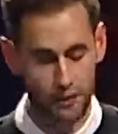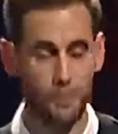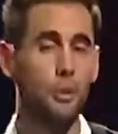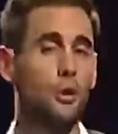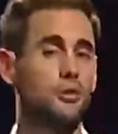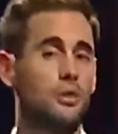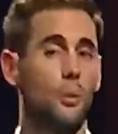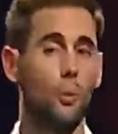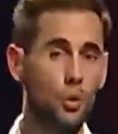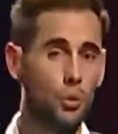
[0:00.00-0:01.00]
after
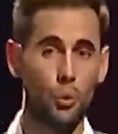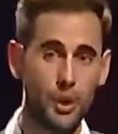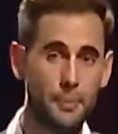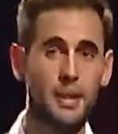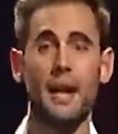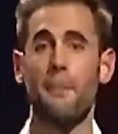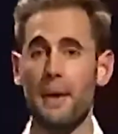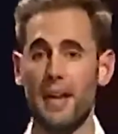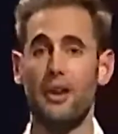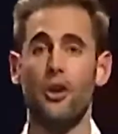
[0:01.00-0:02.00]
person, w women
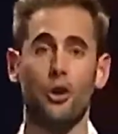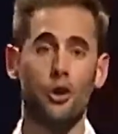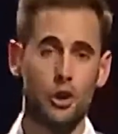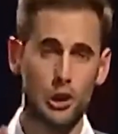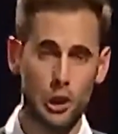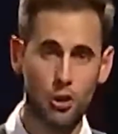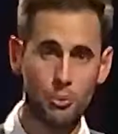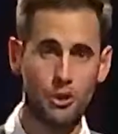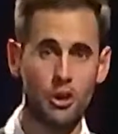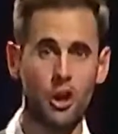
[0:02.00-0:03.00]
and men who got
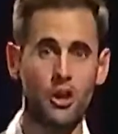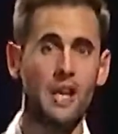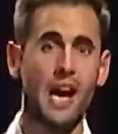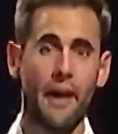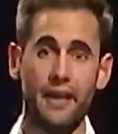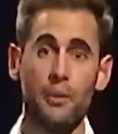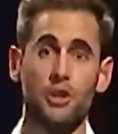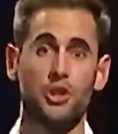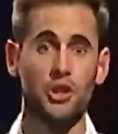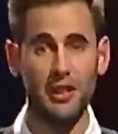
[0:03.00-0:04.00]
alone with God and
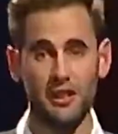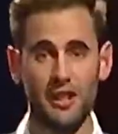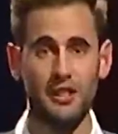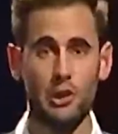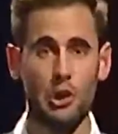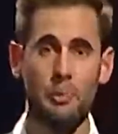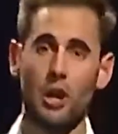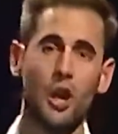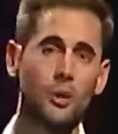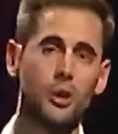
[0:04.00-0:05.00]
they were strengthened in the
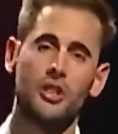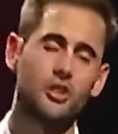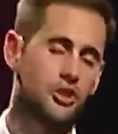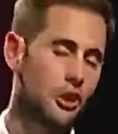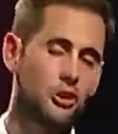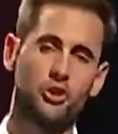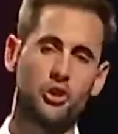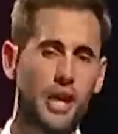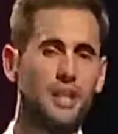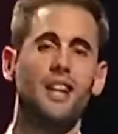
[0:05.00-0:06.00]
Lord. But I want to just go
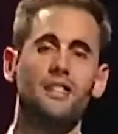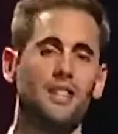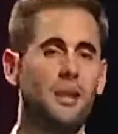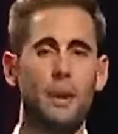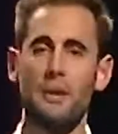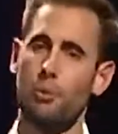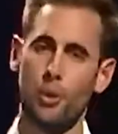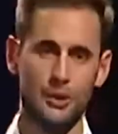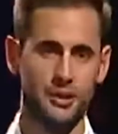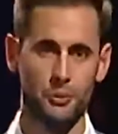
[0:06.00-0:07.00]
straight to the main
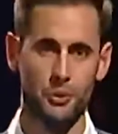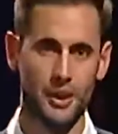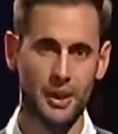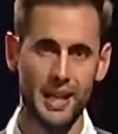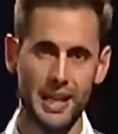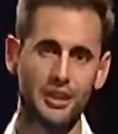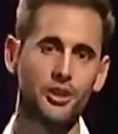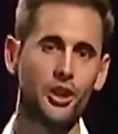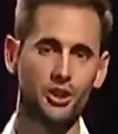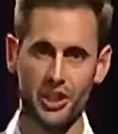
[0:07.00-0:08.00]
point this morning.
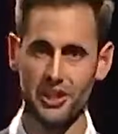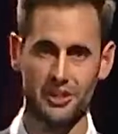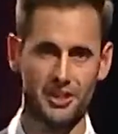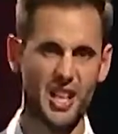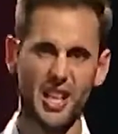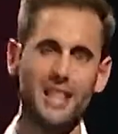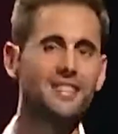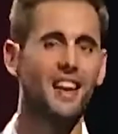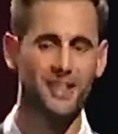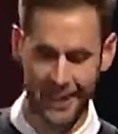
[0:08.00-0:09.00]
Let's go to Jesus. Yeah,
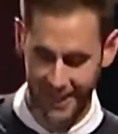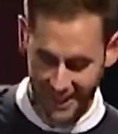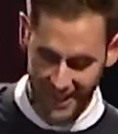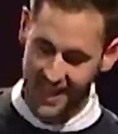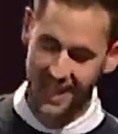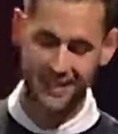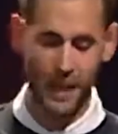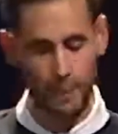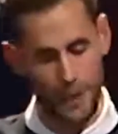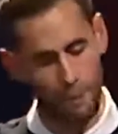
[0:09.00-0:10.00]
He's our King.
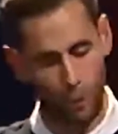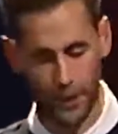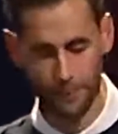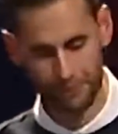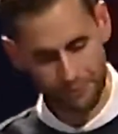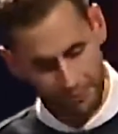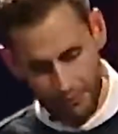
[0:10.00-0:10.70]
He's our main point.